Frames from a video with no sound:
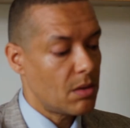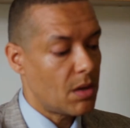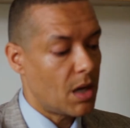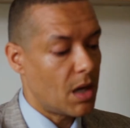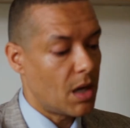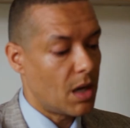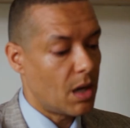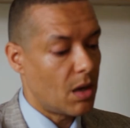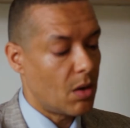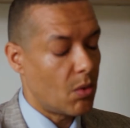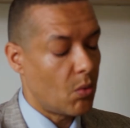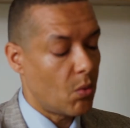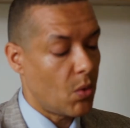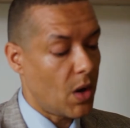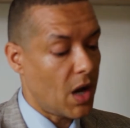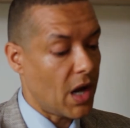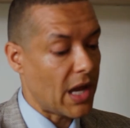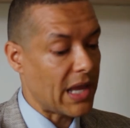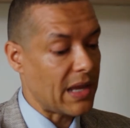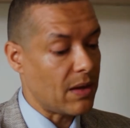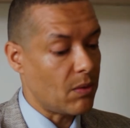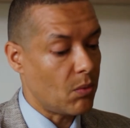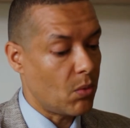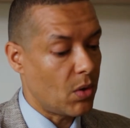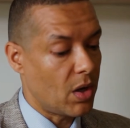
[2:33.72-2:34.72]

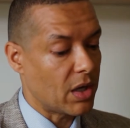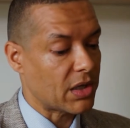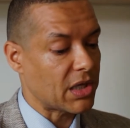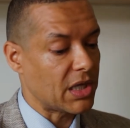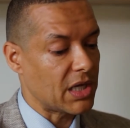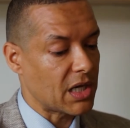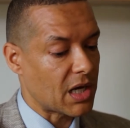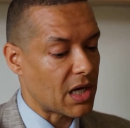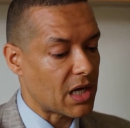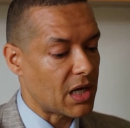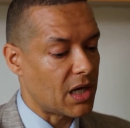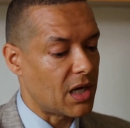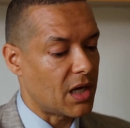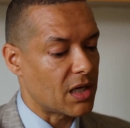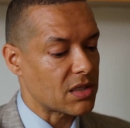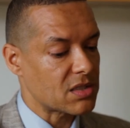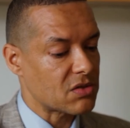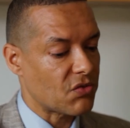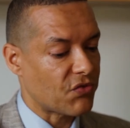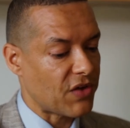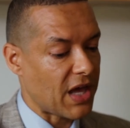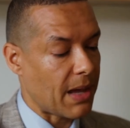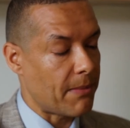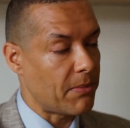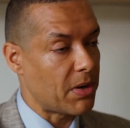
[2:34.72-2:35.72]
white working class
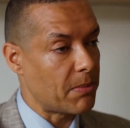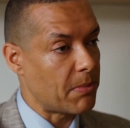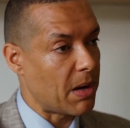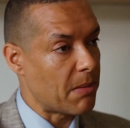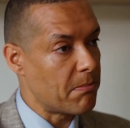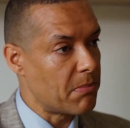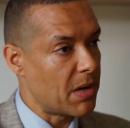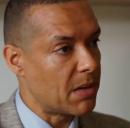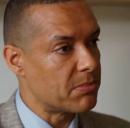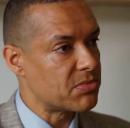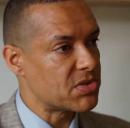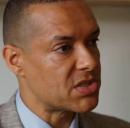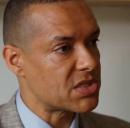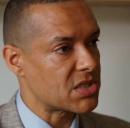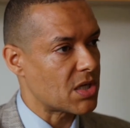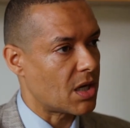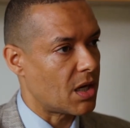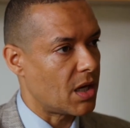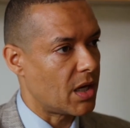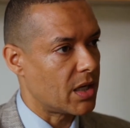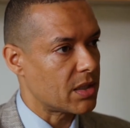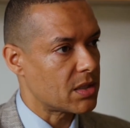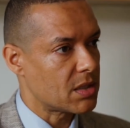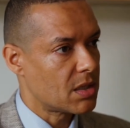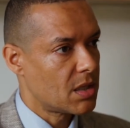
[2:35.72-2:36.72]
family, my mum's
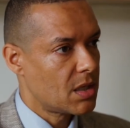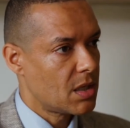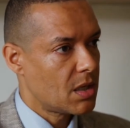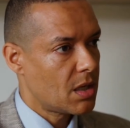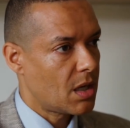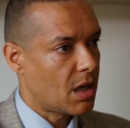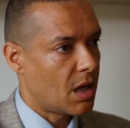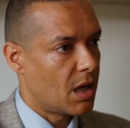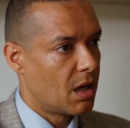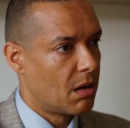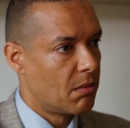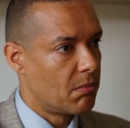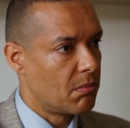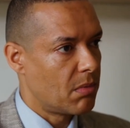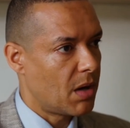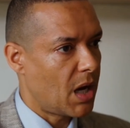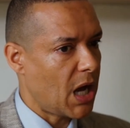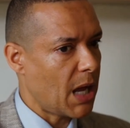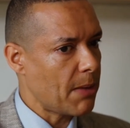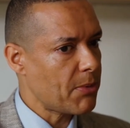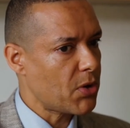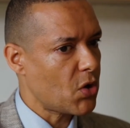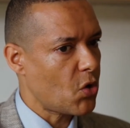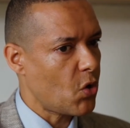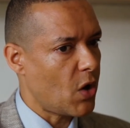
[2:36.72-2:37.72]
side.
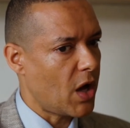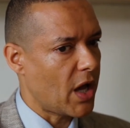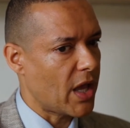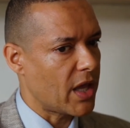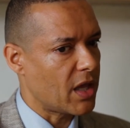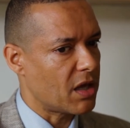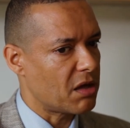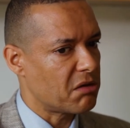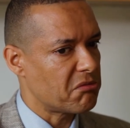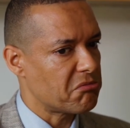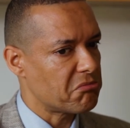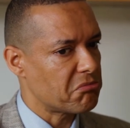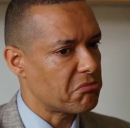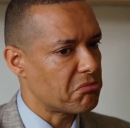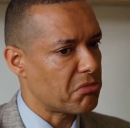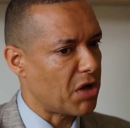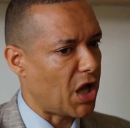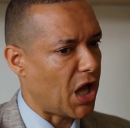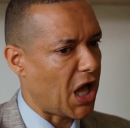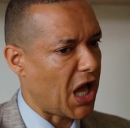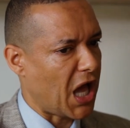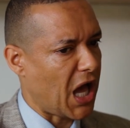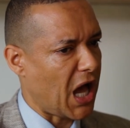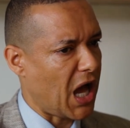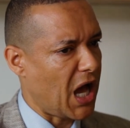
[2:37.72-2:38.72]
I'm quite
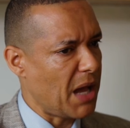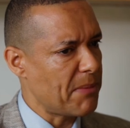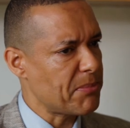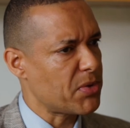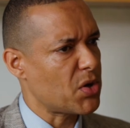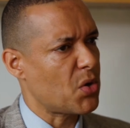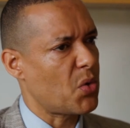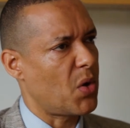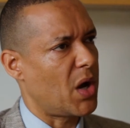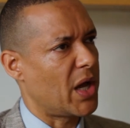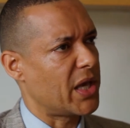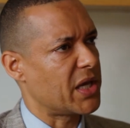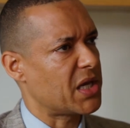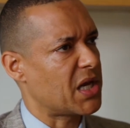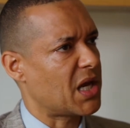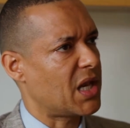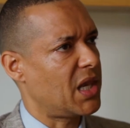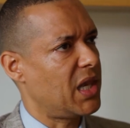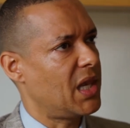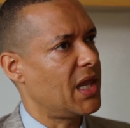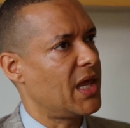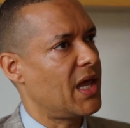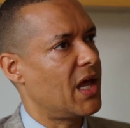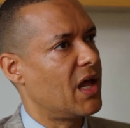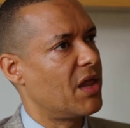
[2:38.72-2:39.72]

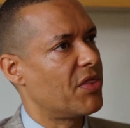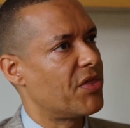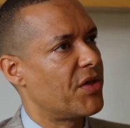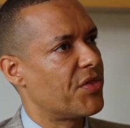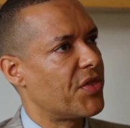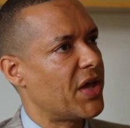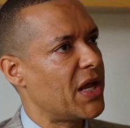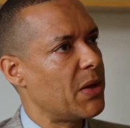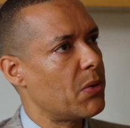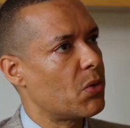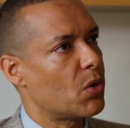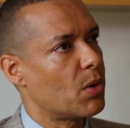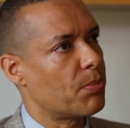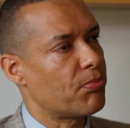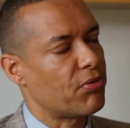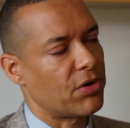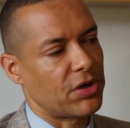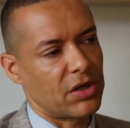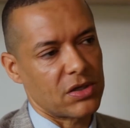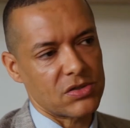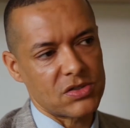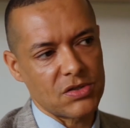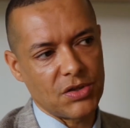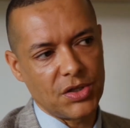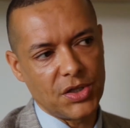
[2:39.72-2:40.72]
clear that they were a
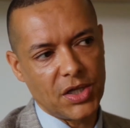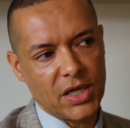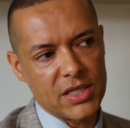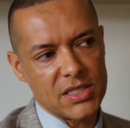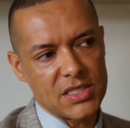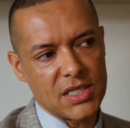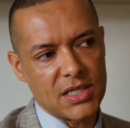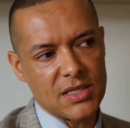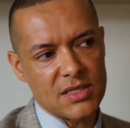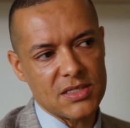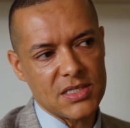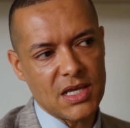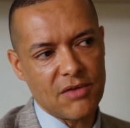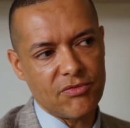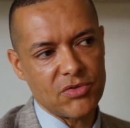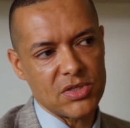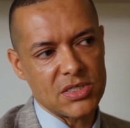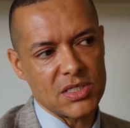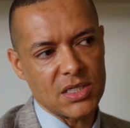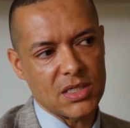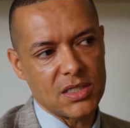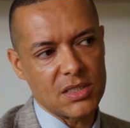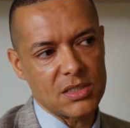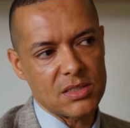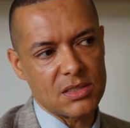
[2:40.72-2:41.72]
product of the
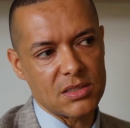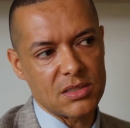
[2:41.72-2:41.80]
1970s